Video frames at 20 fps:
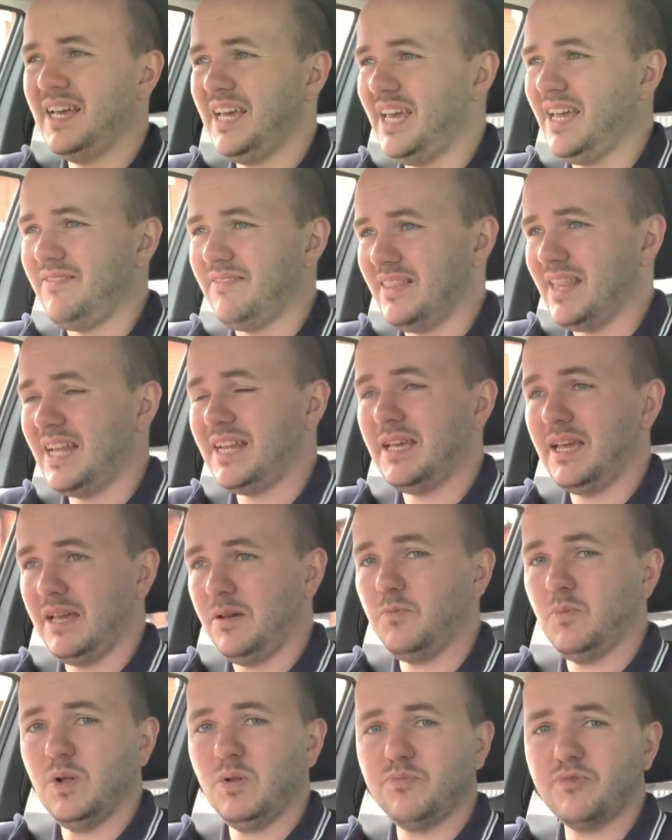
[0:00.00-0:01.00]
even then it
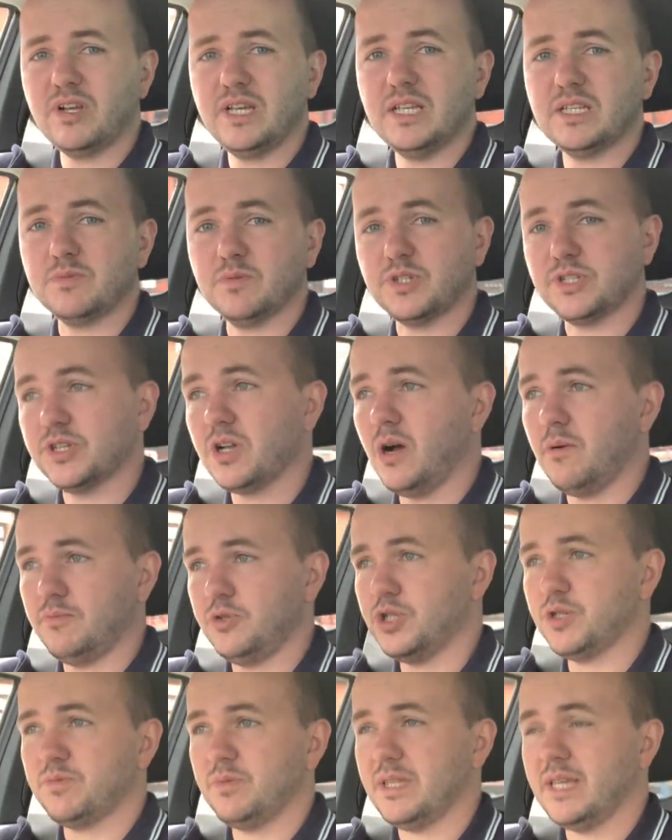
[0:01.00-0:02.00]
will bring you to a stop
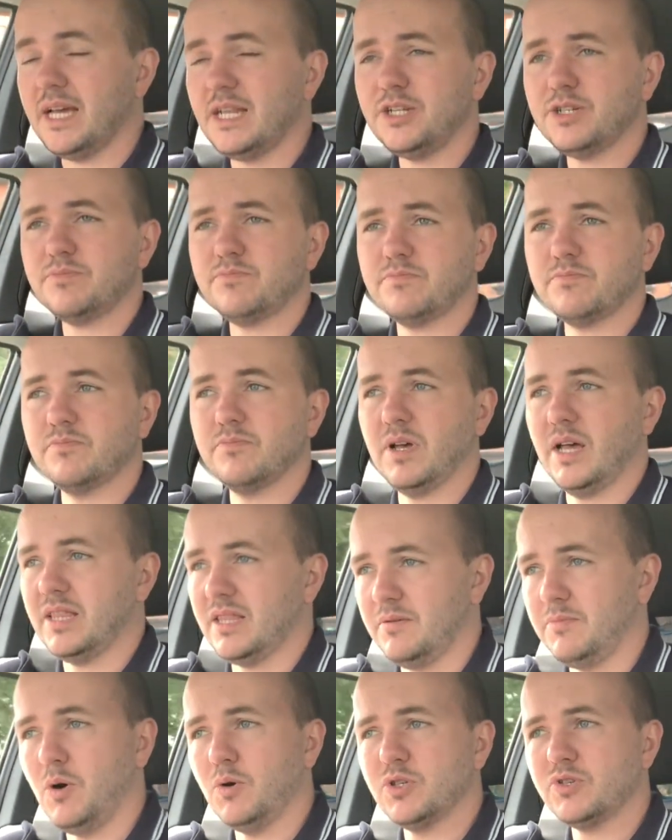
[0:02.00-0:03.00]
just with the engine,
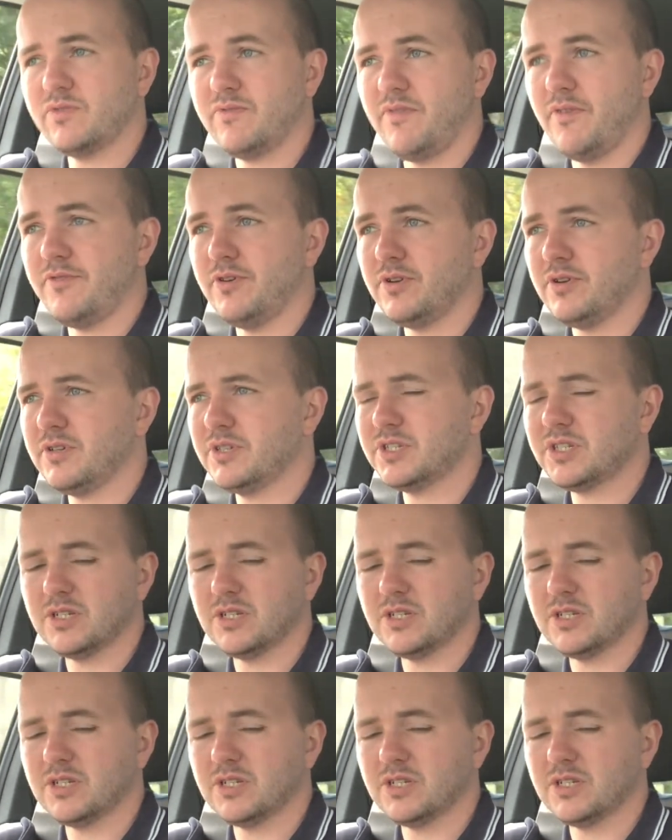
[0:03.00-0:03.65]
the motor in reverse.